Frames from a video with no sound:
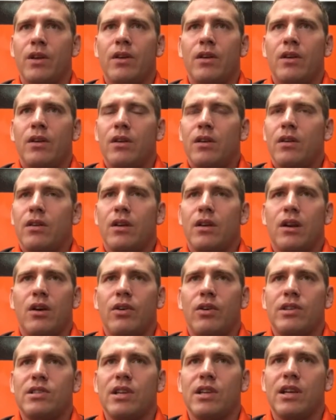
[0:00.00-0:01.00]
you know,
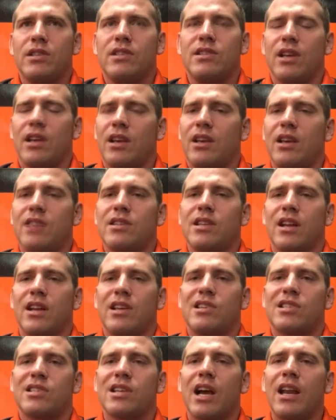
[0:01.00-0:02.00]
he's an
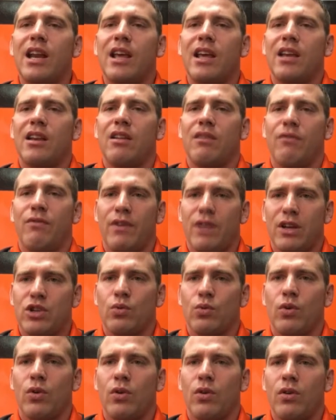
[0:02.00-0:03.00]
exciting
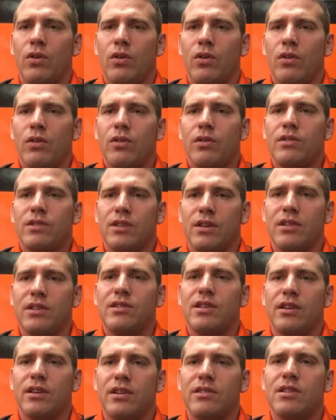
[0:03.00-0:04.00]
individual
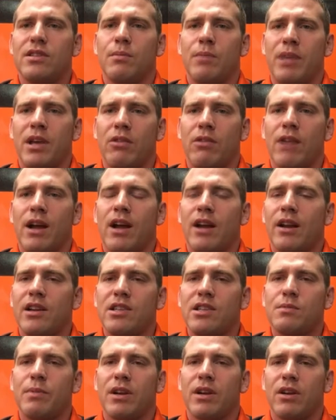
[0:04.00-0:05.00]
to be around, and he's
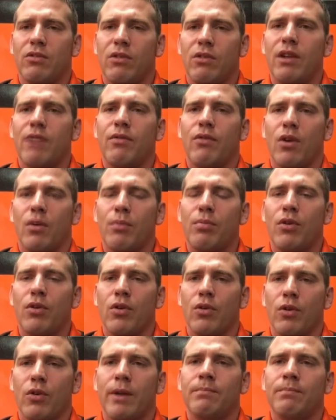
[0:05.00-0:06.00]
been great for our program.